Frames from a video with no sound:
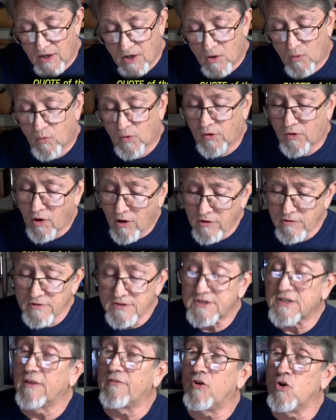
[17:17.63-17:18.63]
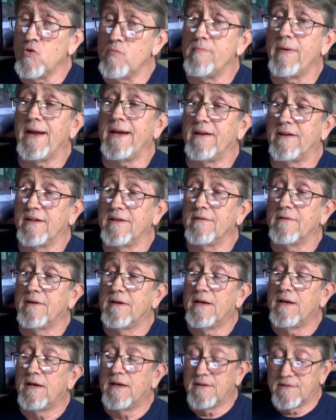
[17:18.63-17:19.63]
Regardless of who made it,
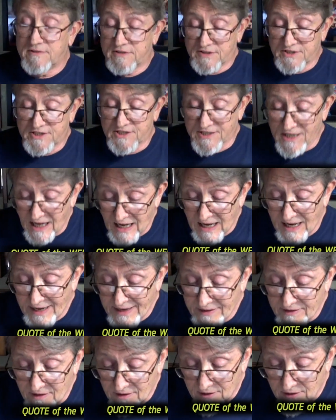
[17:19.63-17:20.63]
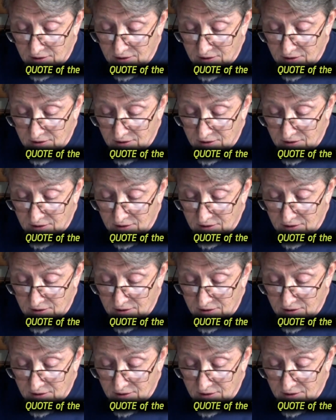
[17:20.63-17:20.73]
decide